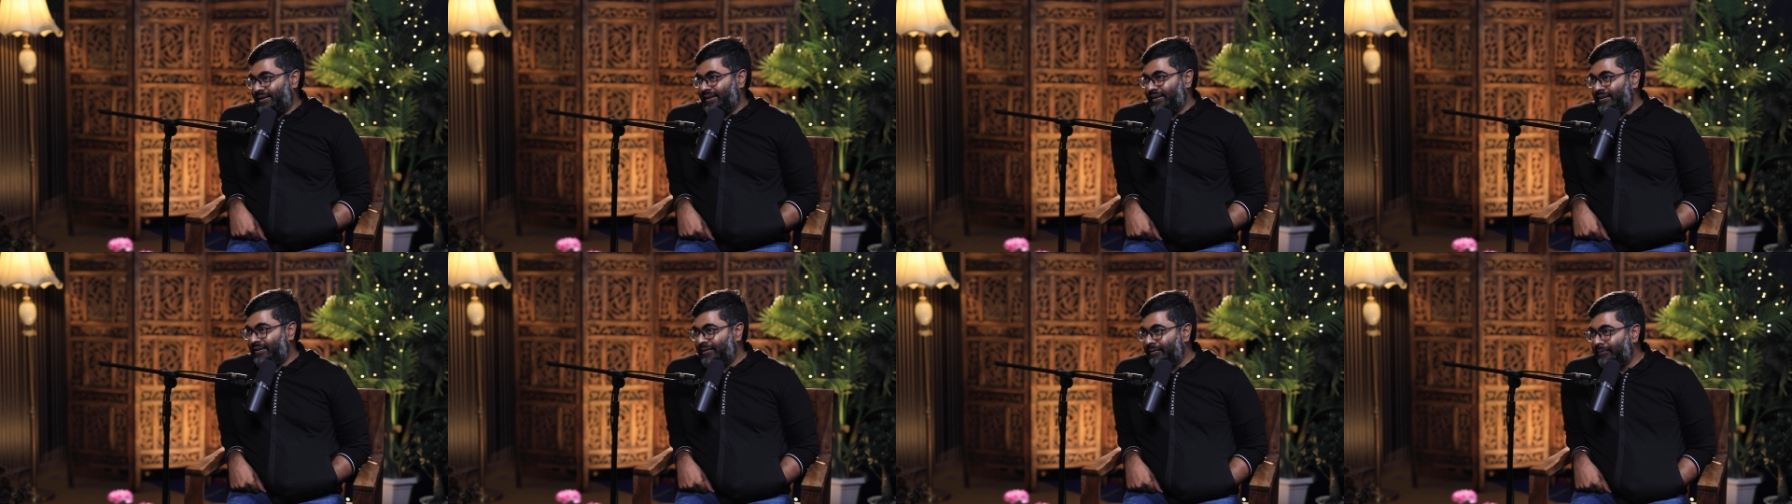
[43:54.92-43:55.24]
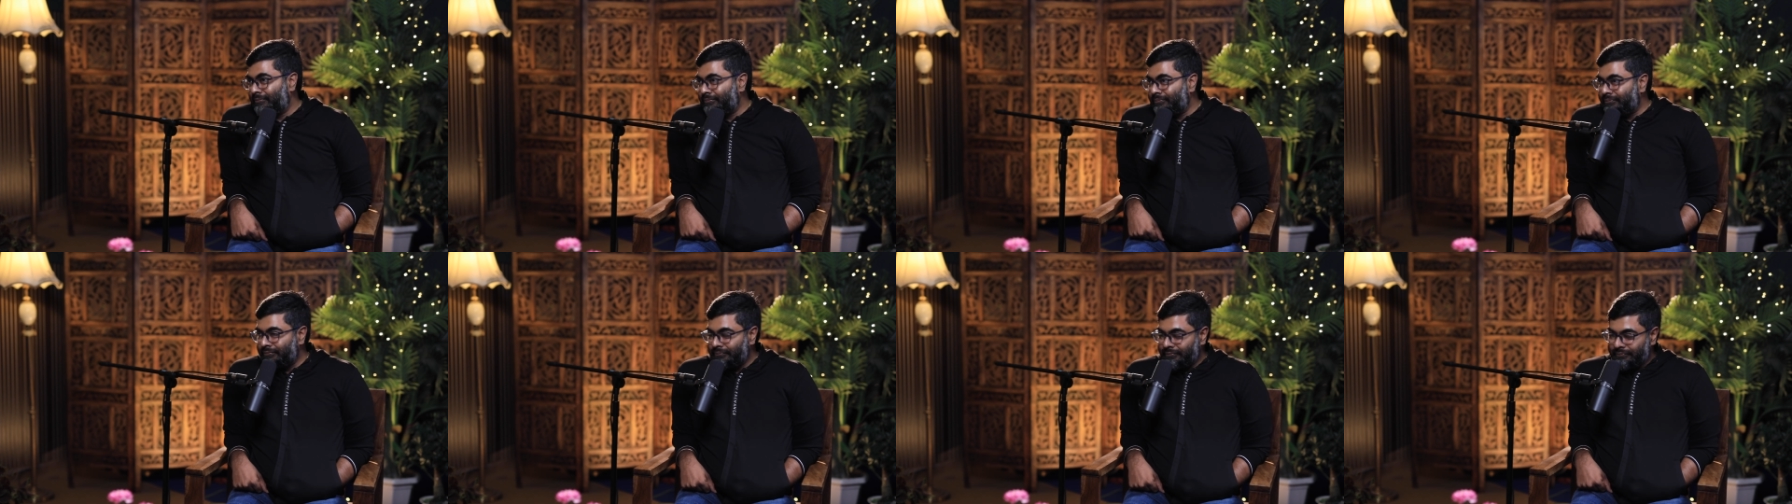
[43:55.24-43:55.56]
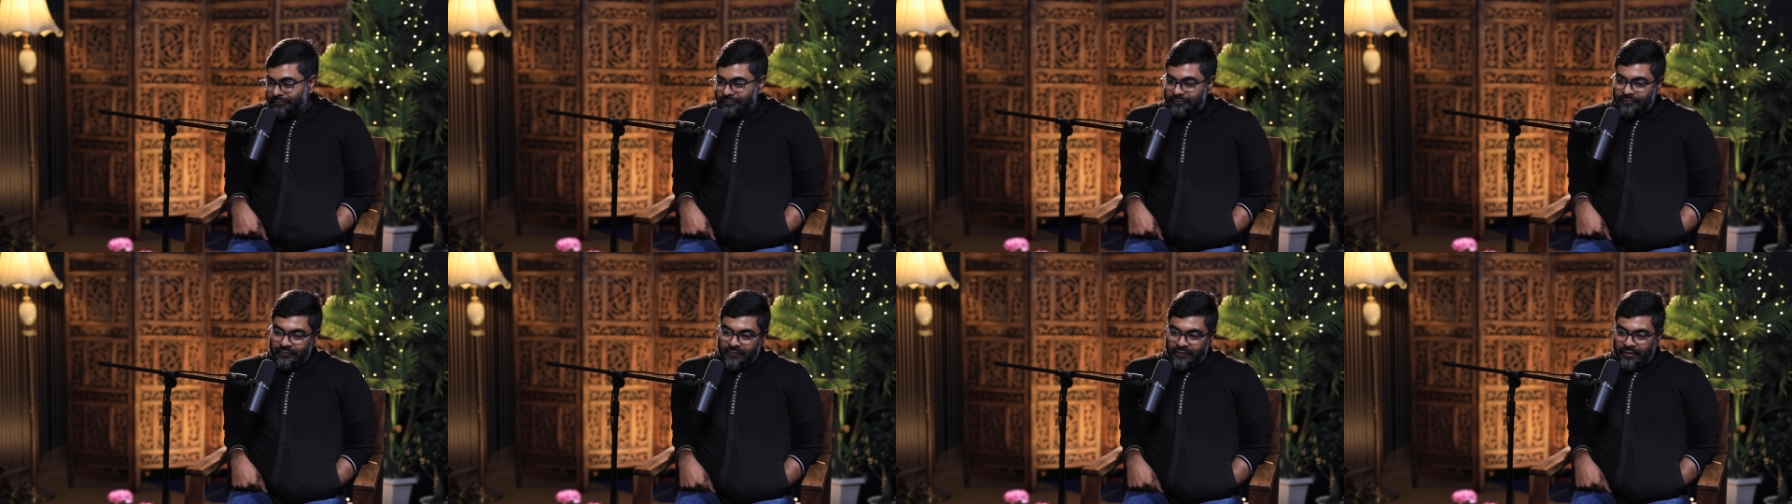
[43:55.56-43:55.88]
I
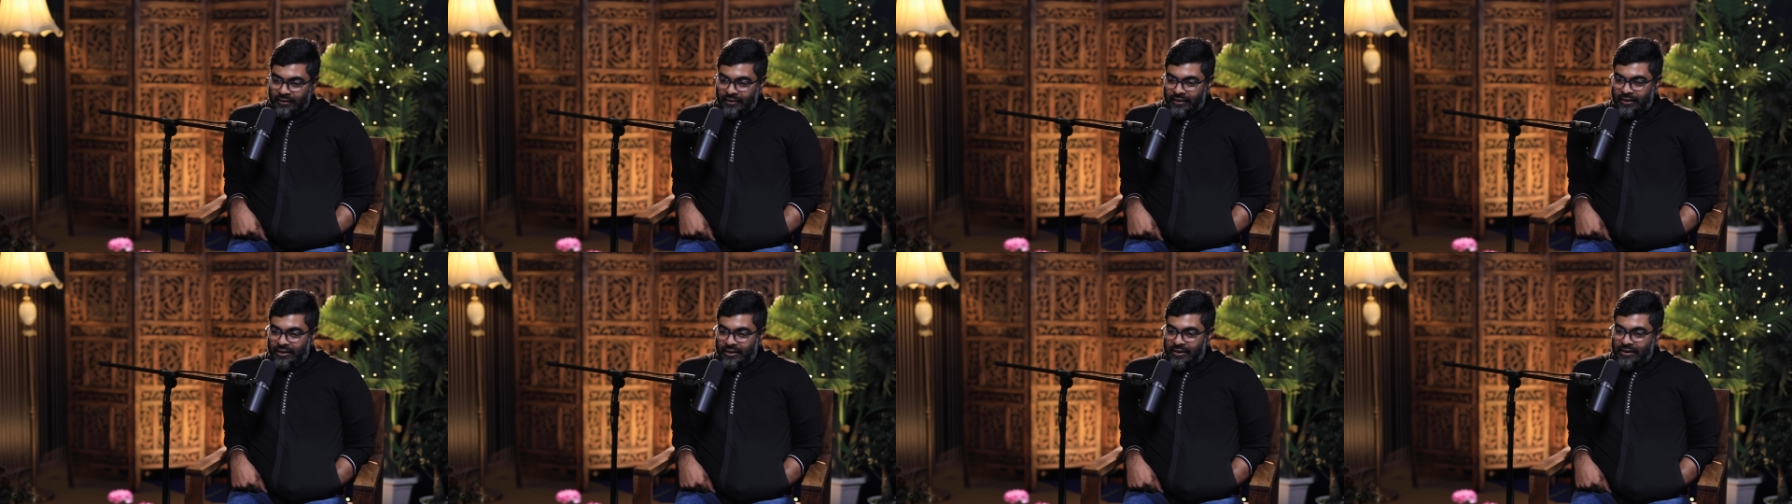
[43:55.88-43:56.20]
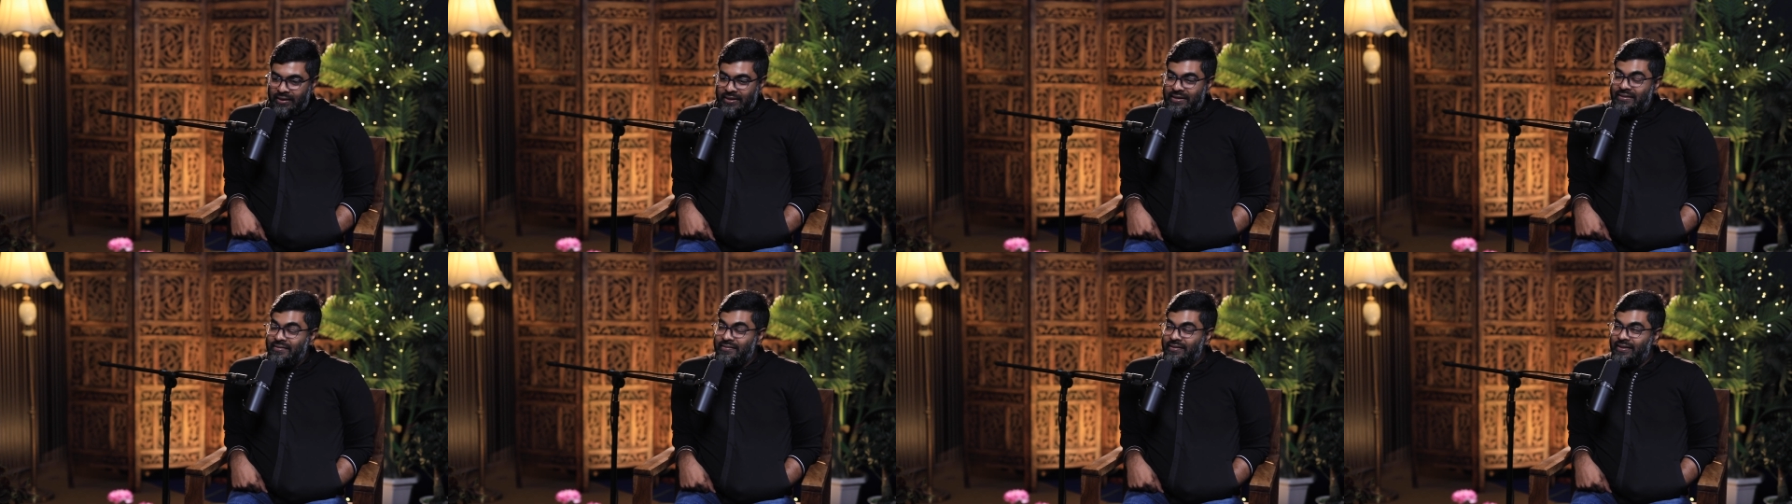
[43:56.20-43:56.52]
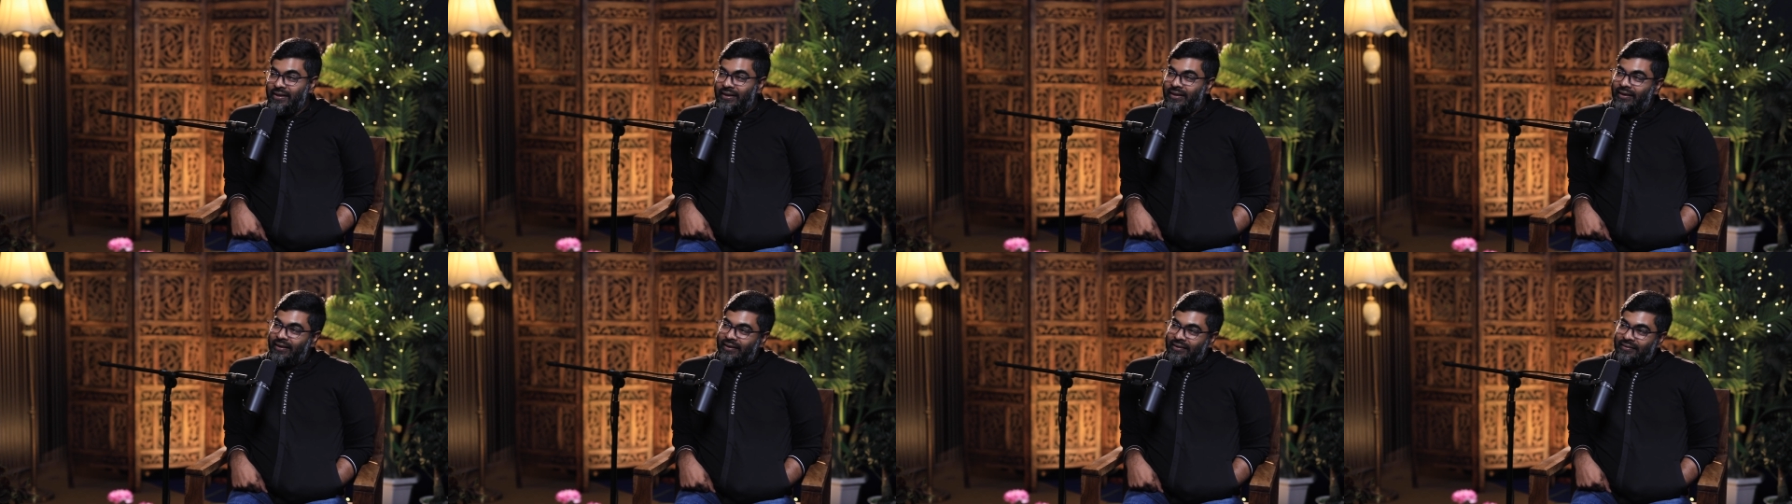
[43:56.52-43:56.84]
delivered it,
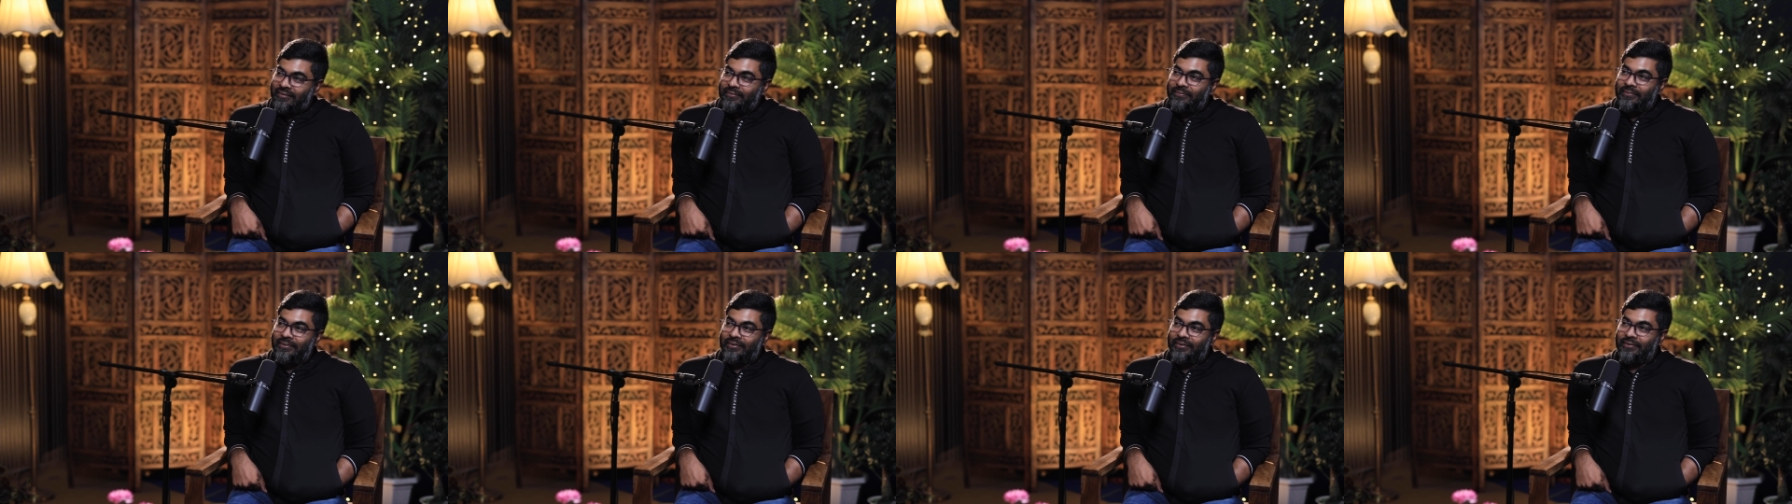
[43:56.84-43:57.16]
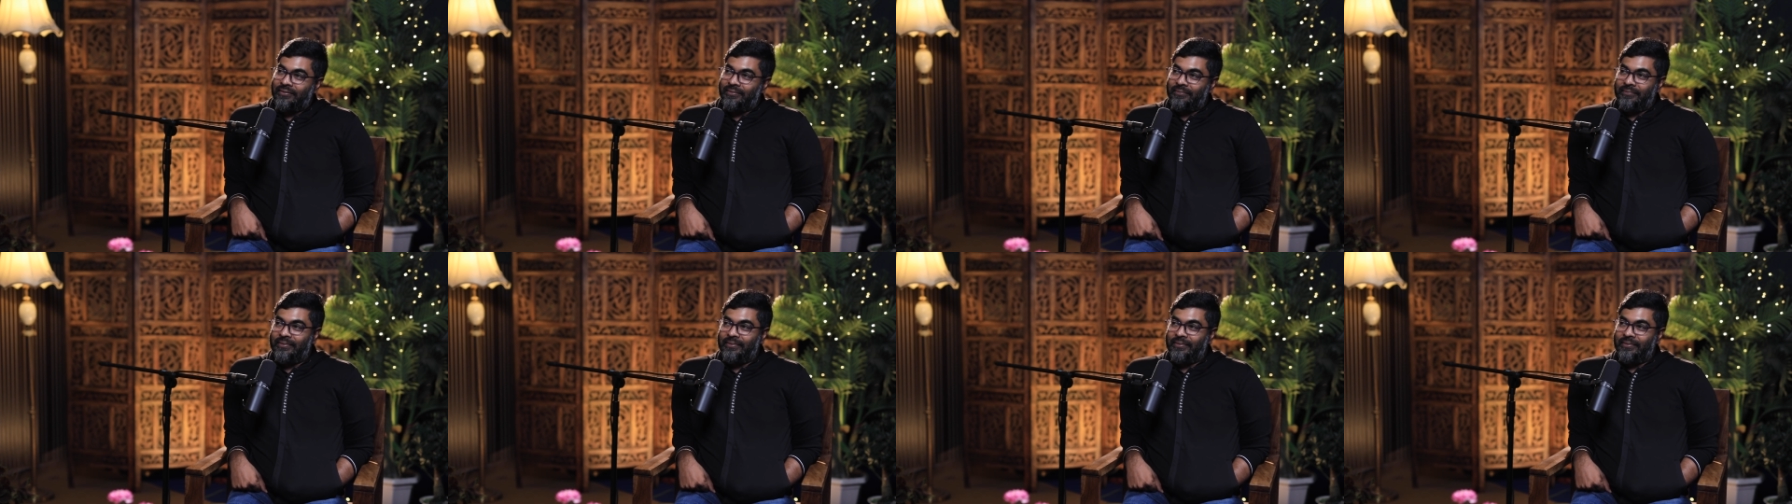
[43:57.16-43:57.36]
and